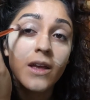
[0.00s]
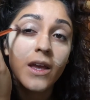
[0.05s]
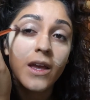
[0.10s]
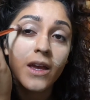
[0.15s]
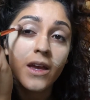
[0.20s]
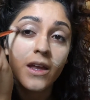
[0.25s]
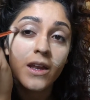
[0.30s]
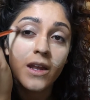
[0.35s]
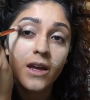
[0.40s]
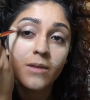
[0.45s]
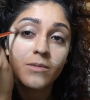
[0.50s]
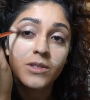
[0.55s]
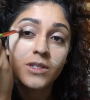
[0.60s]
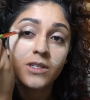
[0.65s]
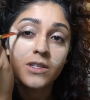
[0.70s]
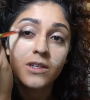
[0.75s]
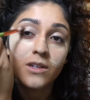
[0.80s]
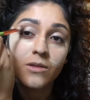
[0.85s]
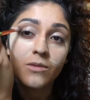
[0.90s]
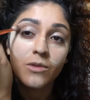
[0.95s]
and I'm
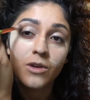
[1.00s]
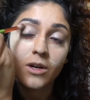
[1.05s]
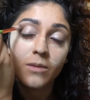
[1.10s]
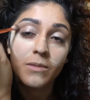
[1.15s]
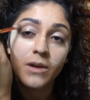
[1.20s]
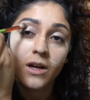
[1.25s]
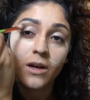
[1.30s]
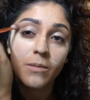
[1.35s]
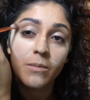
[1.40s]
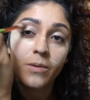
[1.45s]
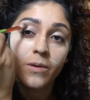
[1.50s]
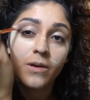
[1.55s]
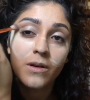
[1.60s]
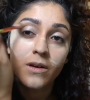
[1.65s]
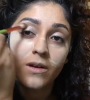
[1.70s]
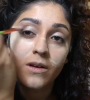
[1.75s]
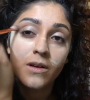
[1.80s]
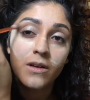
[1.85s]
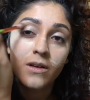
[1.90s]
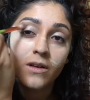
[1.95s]
just gonna warm up
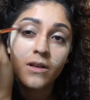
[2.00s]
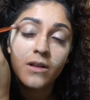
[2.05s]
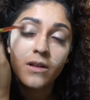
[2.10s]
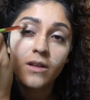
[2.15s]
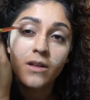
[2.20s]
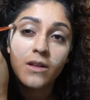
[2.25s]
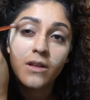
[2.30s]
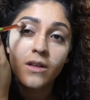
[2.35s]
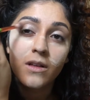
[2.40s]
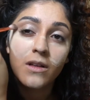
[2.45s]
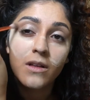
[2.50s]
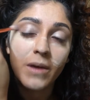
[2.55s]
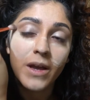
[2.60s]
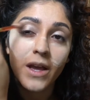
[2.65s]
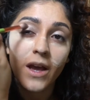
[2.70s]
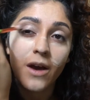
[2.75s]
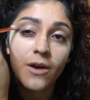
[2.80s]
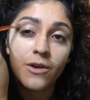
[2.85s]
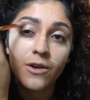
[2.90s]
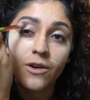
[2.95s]
my
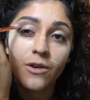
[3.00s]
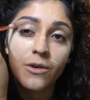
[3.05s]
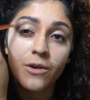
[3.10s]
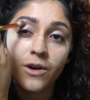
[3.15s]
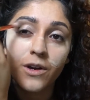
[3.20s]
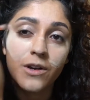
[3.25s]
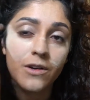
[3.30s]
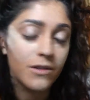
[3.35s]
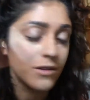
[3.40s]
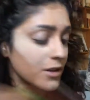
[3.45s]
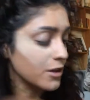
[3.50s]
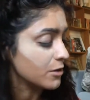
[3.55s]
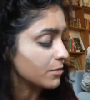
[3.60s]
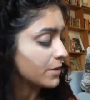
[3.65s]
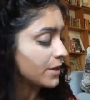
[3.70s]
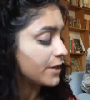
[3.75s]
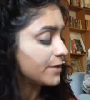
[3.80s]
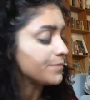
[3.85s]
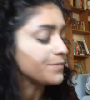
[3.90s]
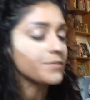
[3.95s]
outer corner a little
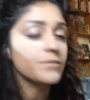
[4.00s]
bit.